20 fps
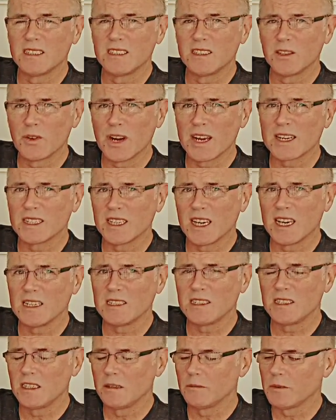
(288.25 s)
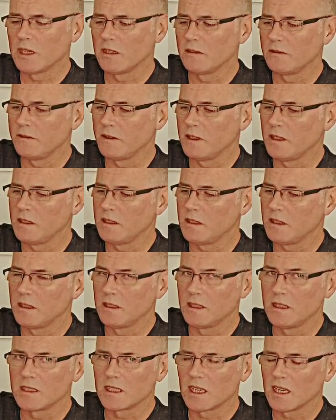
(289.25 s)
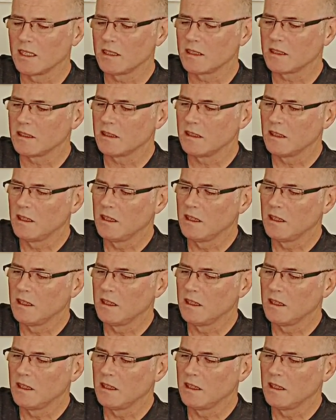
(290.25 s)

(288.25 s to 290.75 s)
direct HDMI feed in this case.